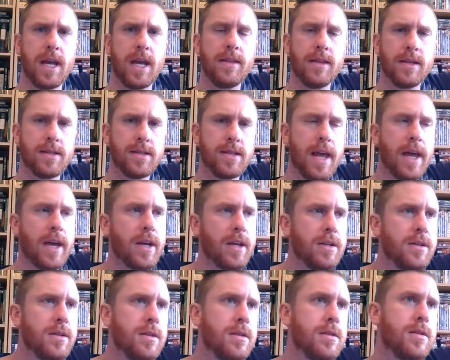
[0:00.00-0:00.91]
In the
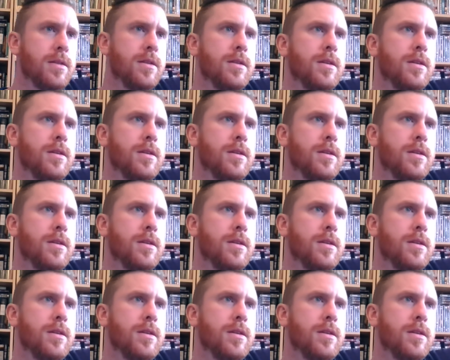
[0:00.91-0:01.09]
second